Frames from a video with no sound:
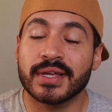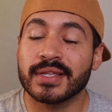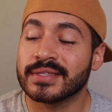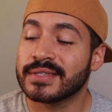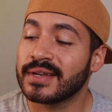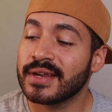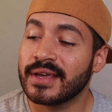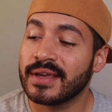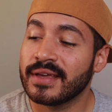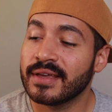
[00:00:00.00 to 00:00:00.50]
and
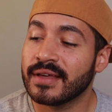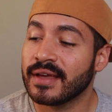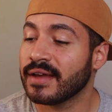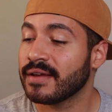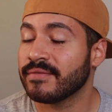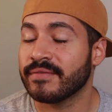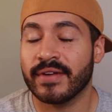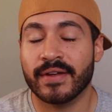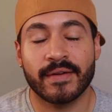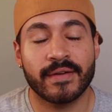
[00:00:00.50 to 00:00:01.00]
today I
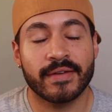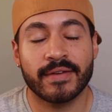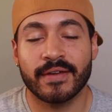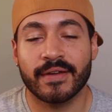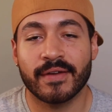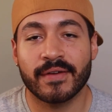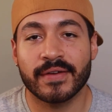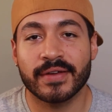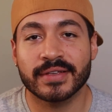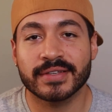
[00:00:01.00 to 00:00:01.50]
am very
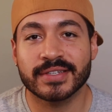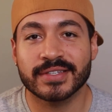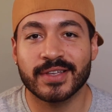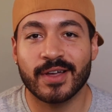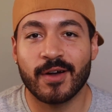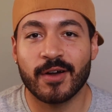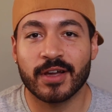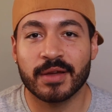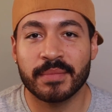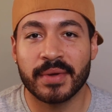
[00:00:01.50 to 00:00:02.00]
curious to
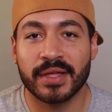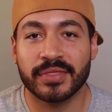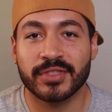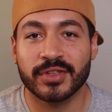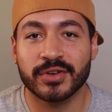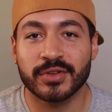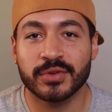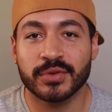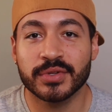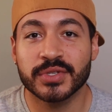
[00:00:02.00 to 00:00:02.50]
talk about
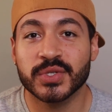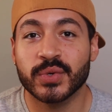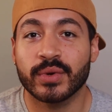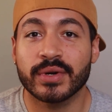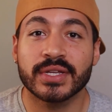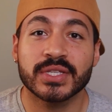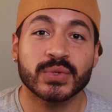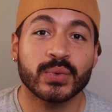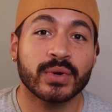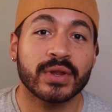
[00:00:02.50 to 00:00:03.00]
the new
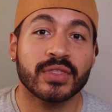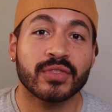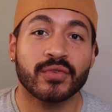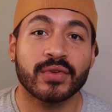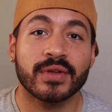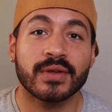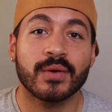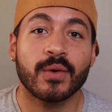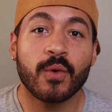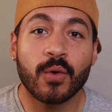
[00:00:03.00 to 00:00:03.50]

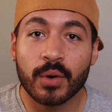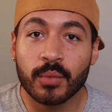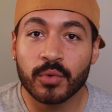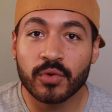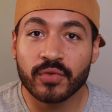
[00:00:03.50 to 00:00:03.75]
2023 horror